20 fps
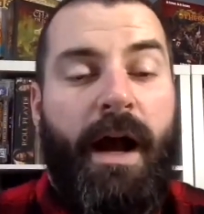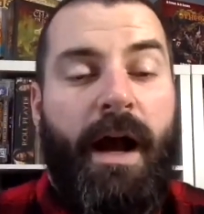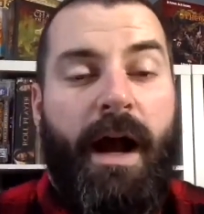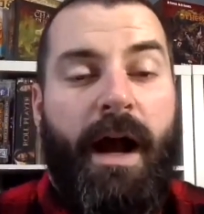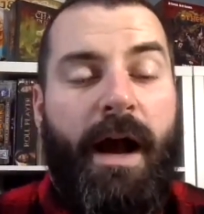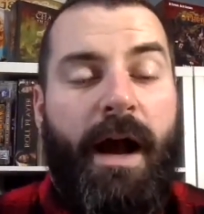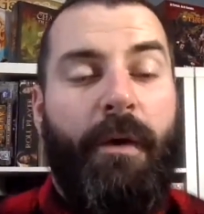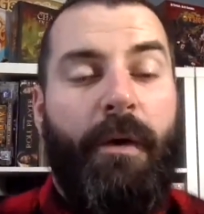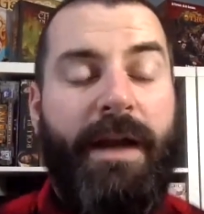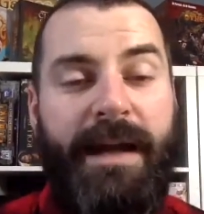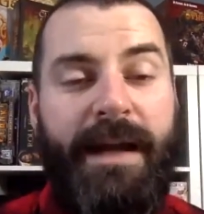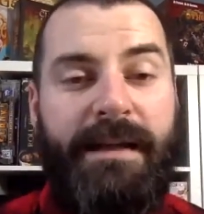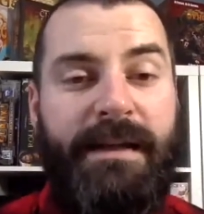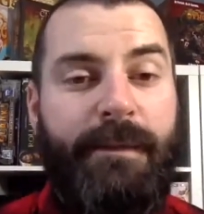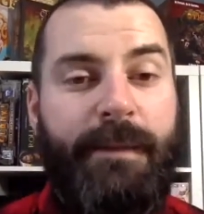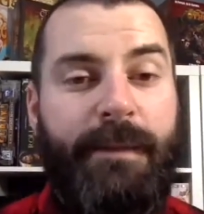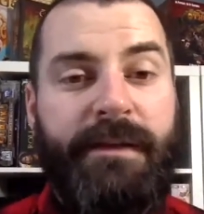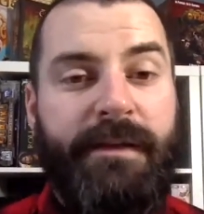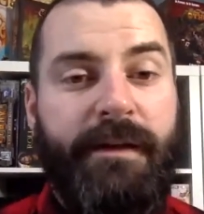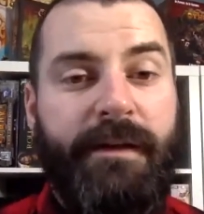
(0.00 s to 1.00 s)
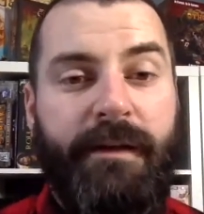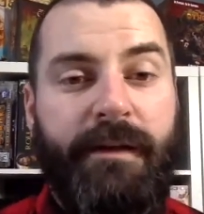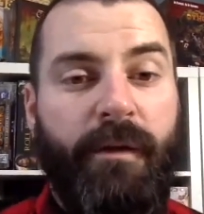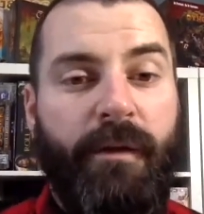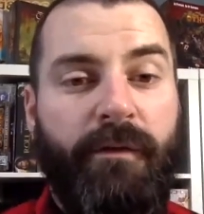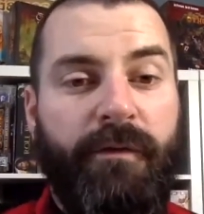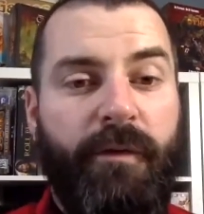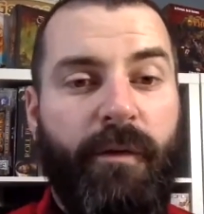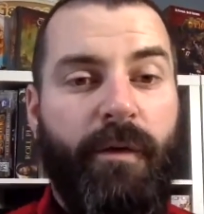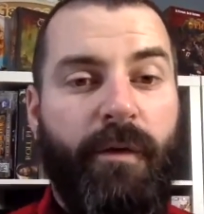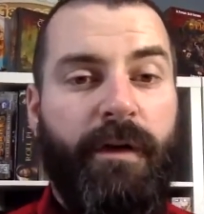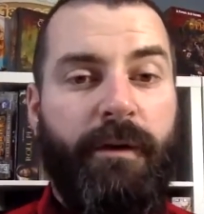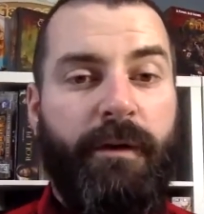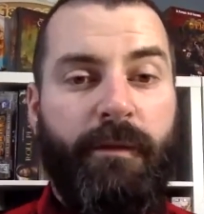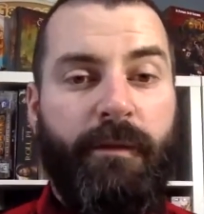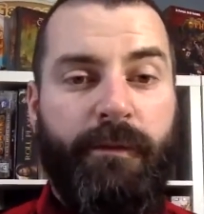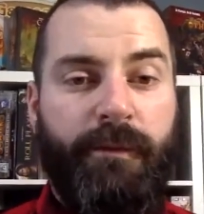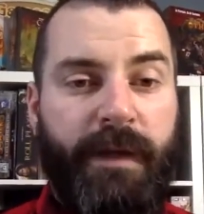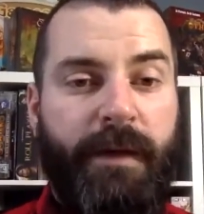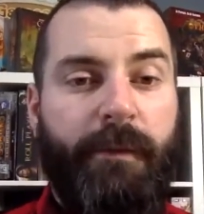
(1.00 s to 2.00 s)
I would hate to miss it going forward.
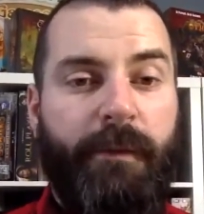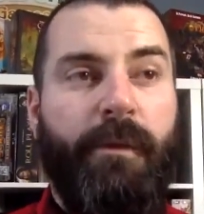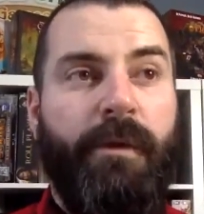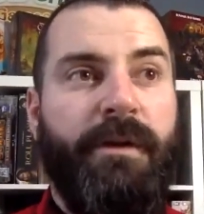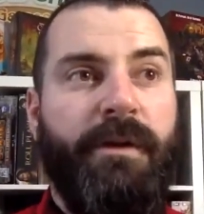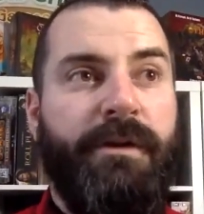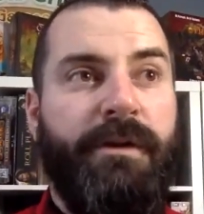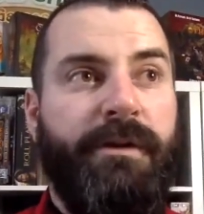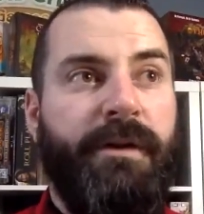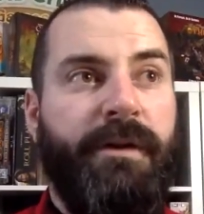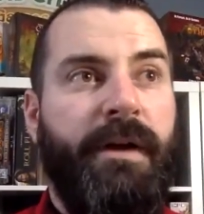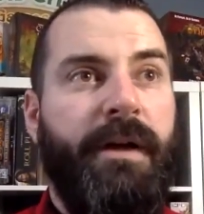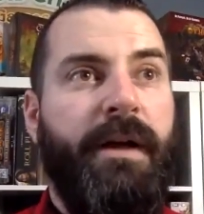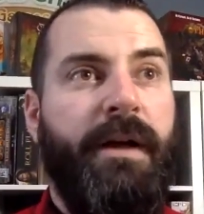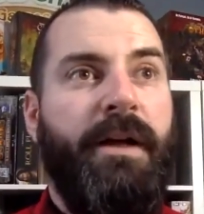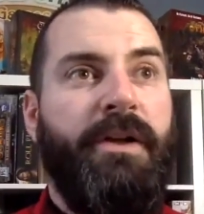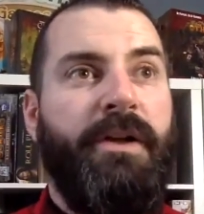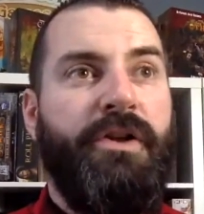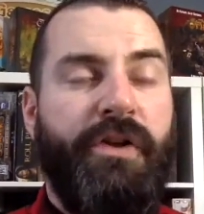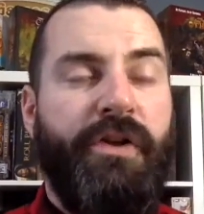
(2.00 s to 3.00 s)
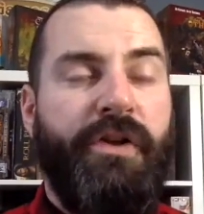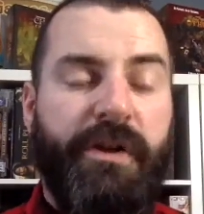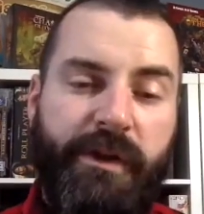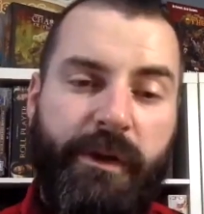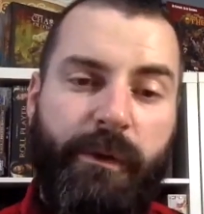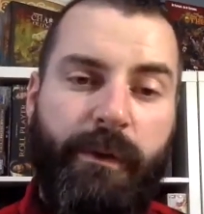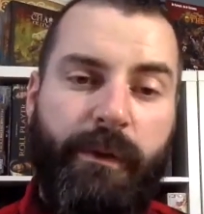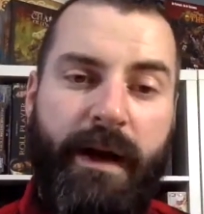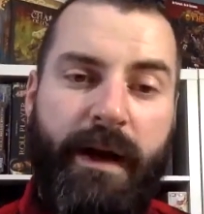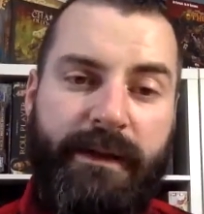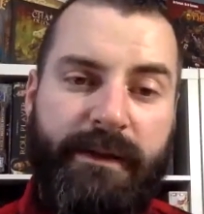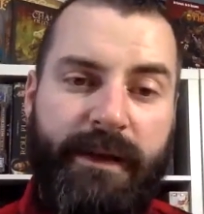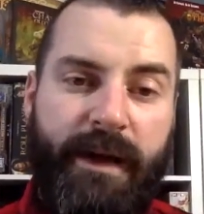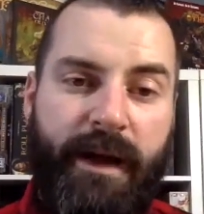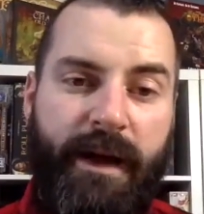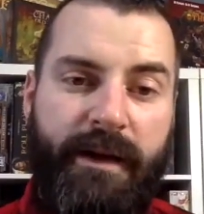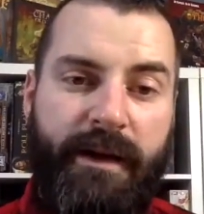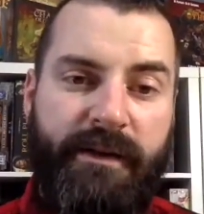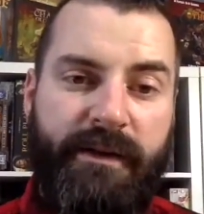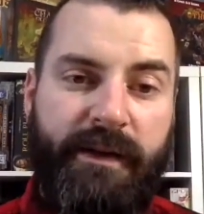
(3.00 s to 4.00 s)
It was just the right
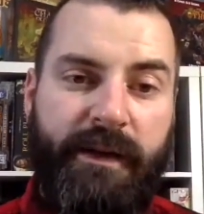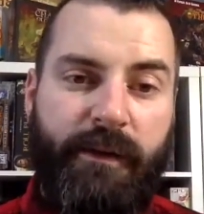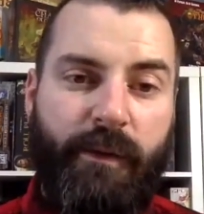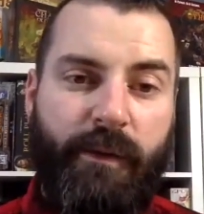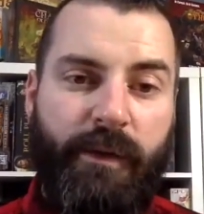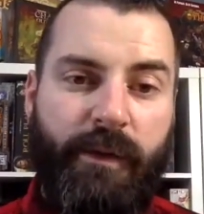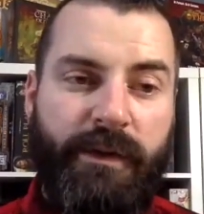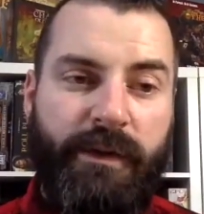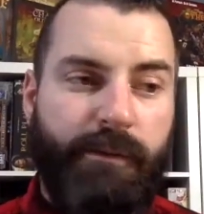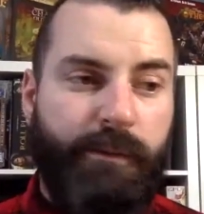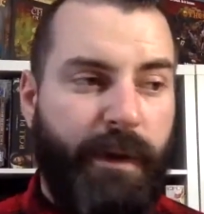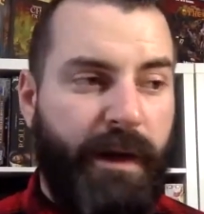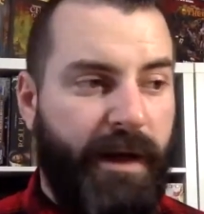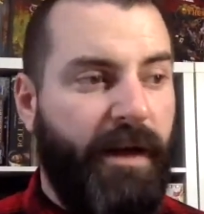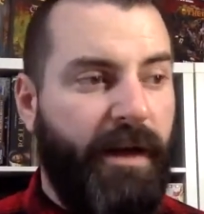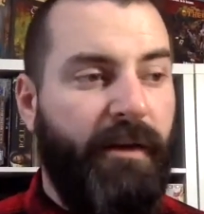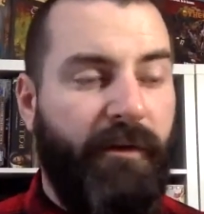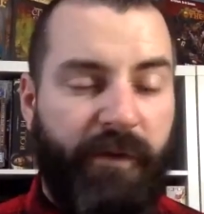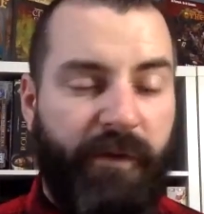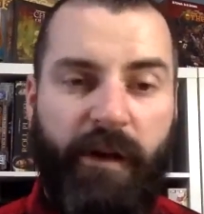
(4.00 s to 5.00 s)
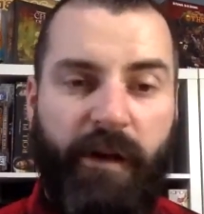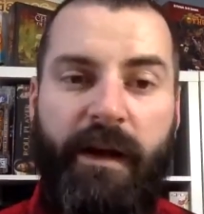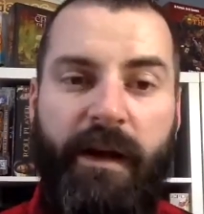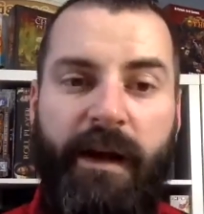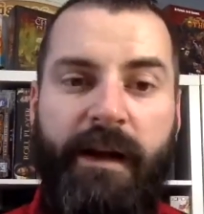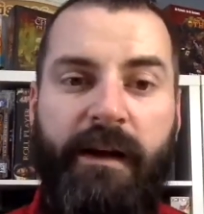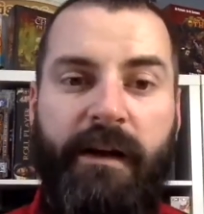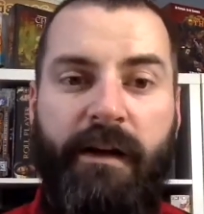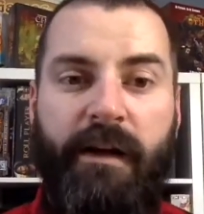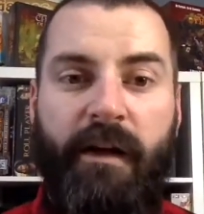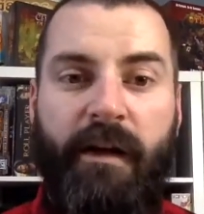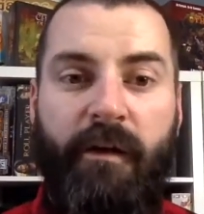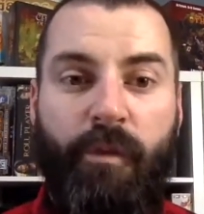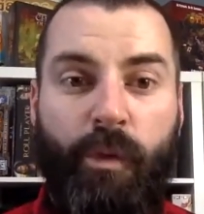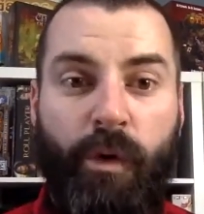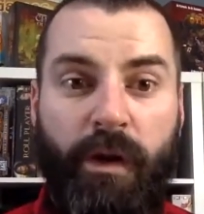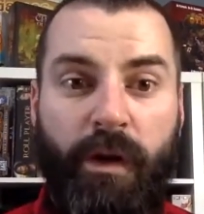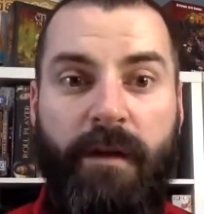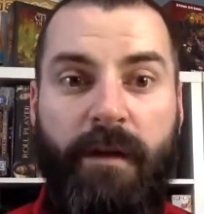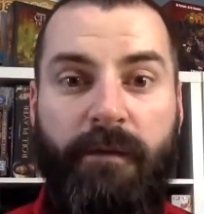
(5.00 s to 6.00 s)
size, that it was big and it felt like a
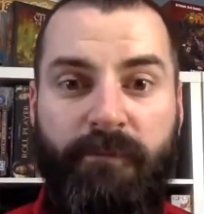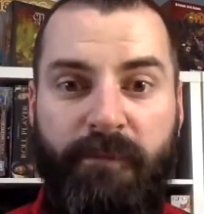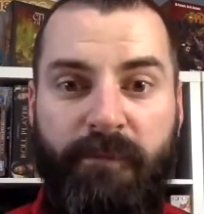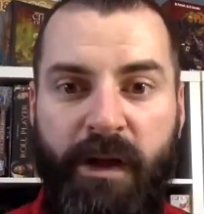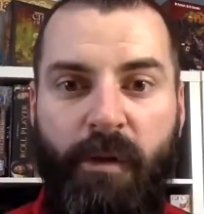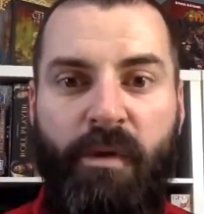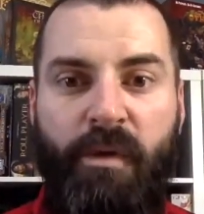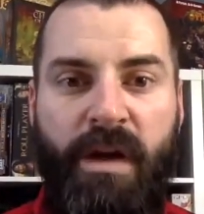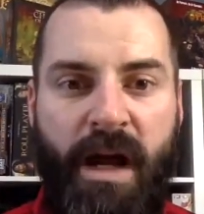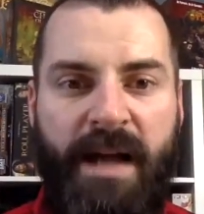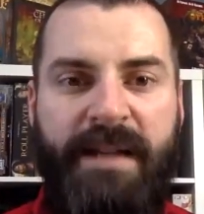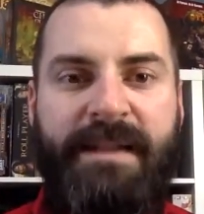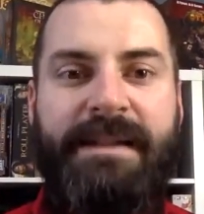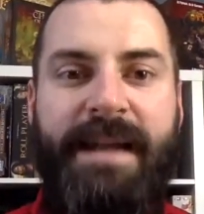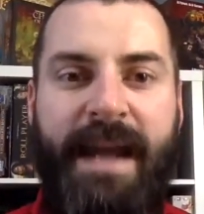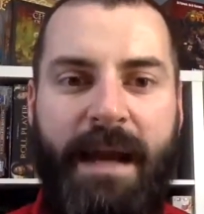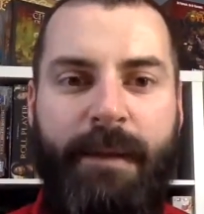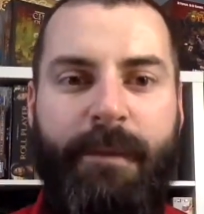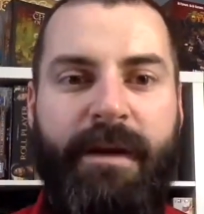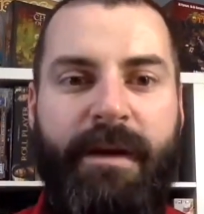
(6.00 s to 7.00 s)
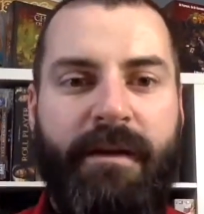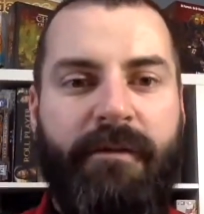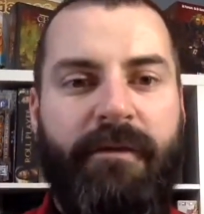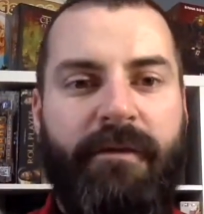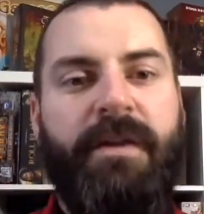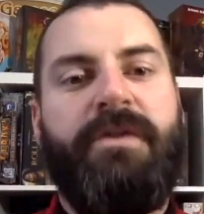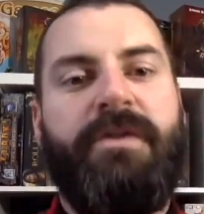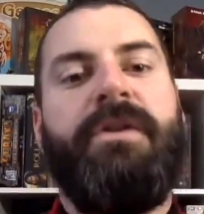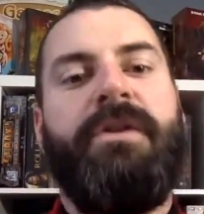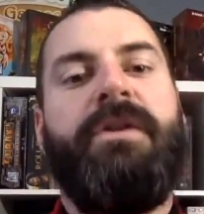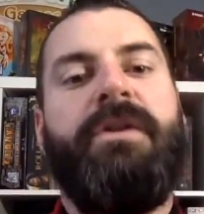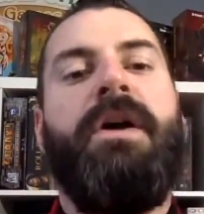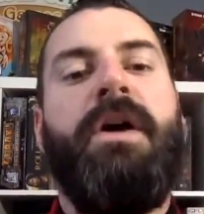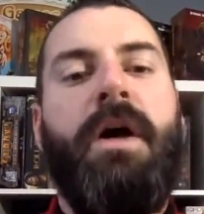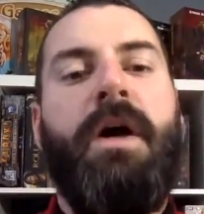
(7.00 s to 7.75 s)
really, nice gaming convention,